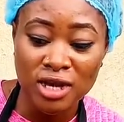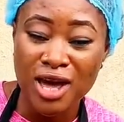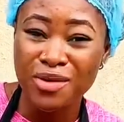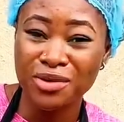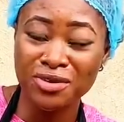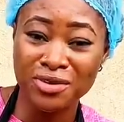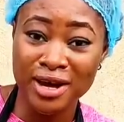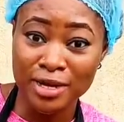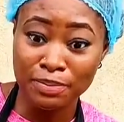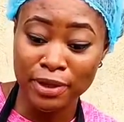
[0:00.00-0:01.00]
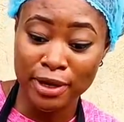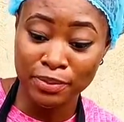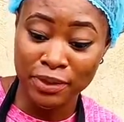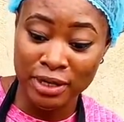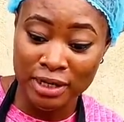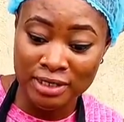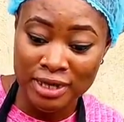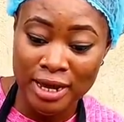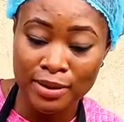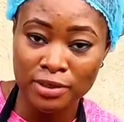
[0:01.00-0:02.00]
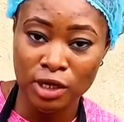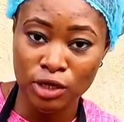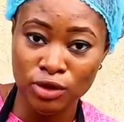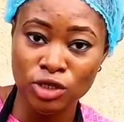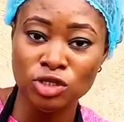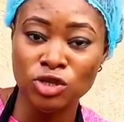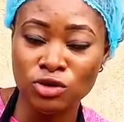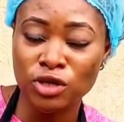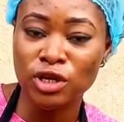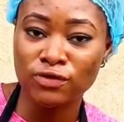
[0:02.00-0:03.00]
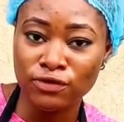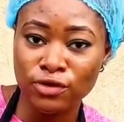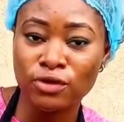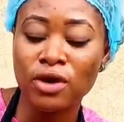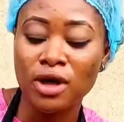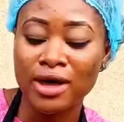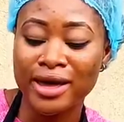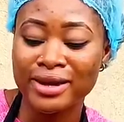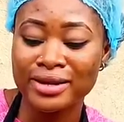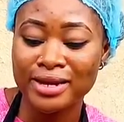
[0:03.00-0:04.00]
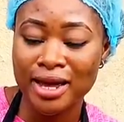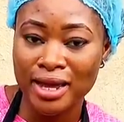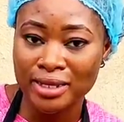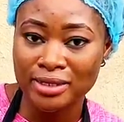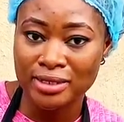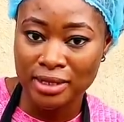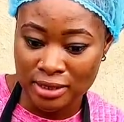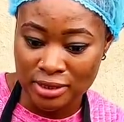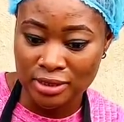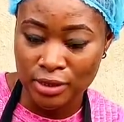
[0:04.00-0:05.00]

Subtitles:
We're not going to add pineapple in it. And I'm telling you, it's still going to give you a nice taste.